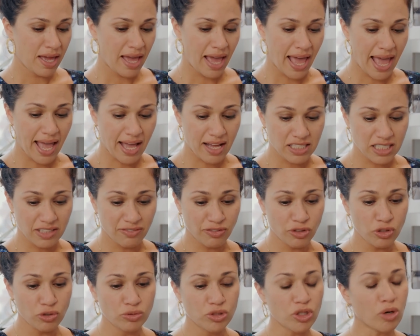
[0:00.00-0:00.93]
And if
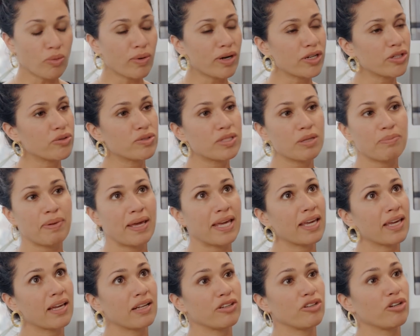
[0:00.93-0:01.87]
you don't want to use the
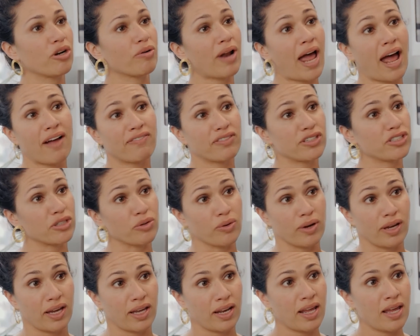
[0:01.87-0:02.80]
bacon, you don't have to do
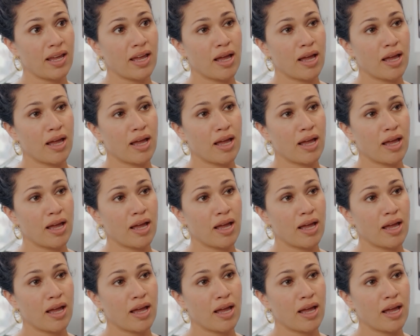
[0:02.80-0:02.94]
it,